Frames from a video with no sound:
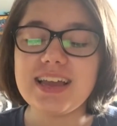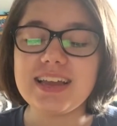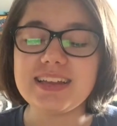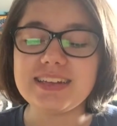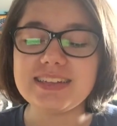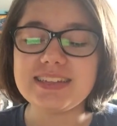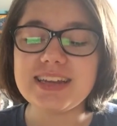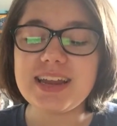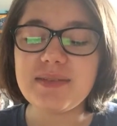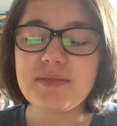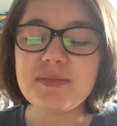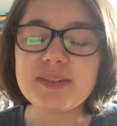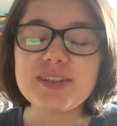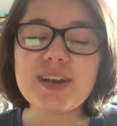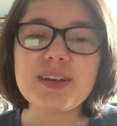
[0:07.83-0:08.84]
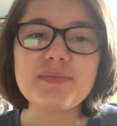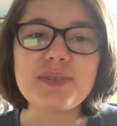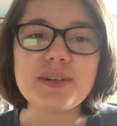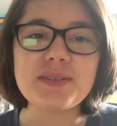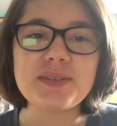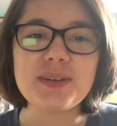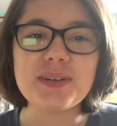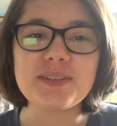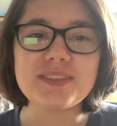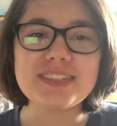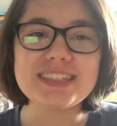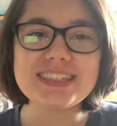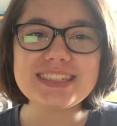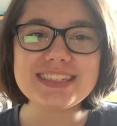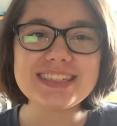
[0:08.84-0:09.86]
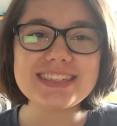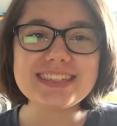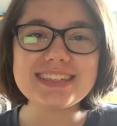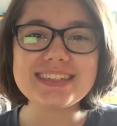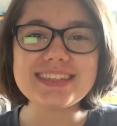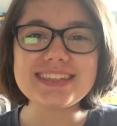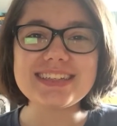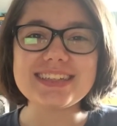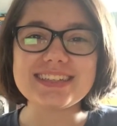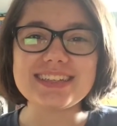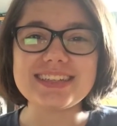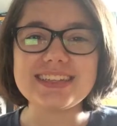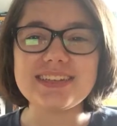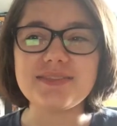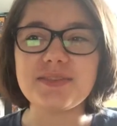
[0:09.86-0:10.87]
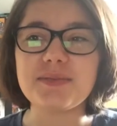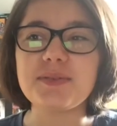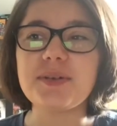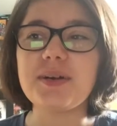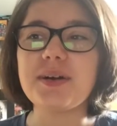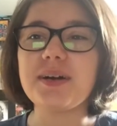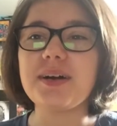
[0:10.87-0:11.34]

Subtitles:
And today I'm going to be talking about ghosts, because I love them.